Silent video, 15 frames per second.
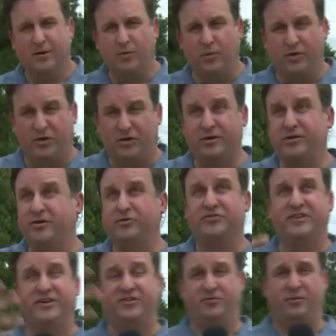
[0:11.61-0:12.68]
Well, the good news
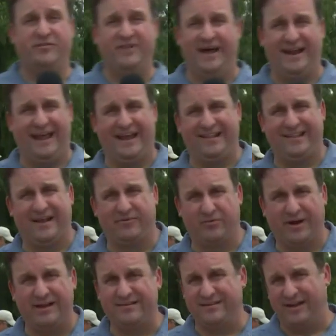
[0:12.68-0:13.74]
is we've not had a lot of
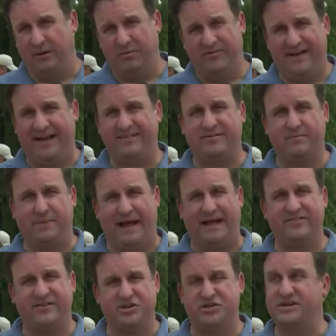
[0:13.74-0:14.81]
rain today. We've had some
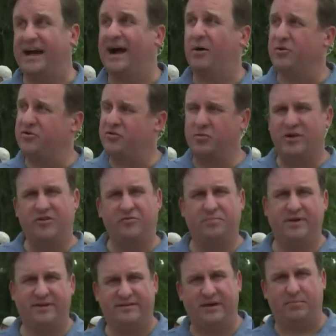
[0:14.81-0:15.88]
passing showers. The wind has
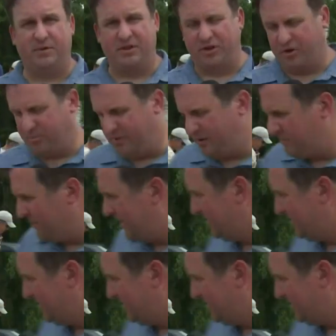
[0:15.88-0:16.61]
picked up a little bit, but